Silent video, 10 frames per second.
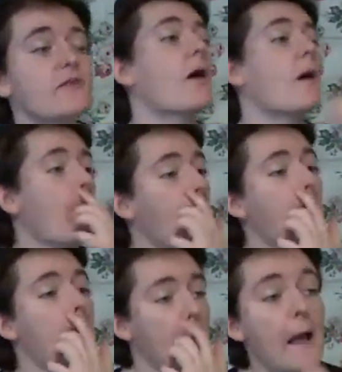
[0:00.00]

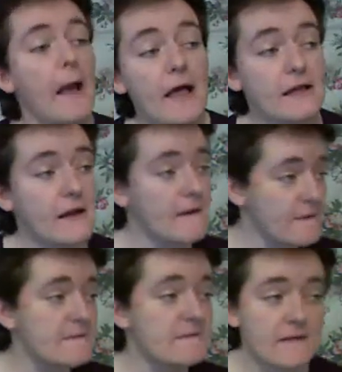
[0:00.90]

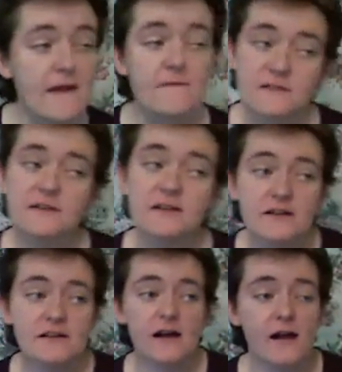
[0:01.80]
Yeah, that was a
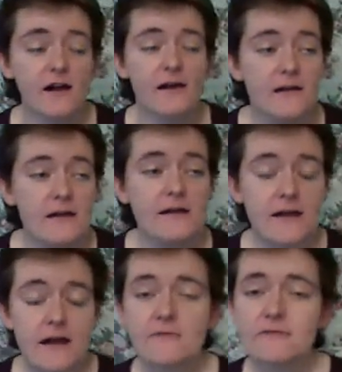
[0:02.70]
good car.
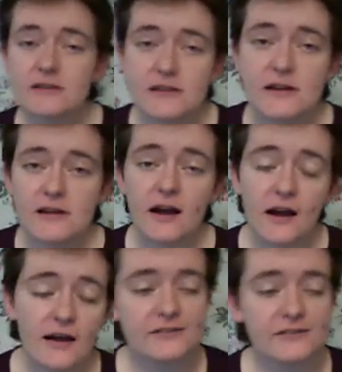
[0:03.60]
That was a good
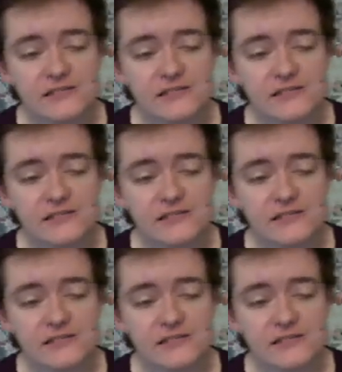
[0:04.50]
car.